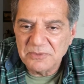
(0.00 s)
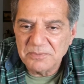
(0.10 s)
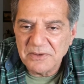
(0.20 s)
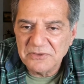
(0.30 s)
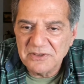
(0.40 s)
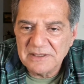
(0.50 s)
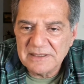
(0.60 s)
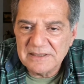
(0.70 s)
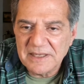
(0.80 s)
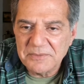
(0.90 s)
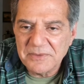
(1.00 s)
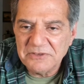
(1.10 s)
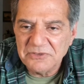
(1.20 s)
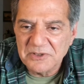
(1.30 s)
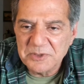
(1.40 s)
Supposedly they
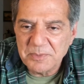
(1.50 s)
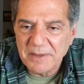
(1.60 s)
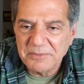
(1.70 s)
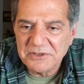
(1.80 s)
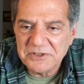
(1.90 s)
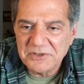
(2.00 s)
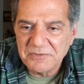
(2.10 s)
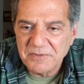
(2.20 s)
research publishers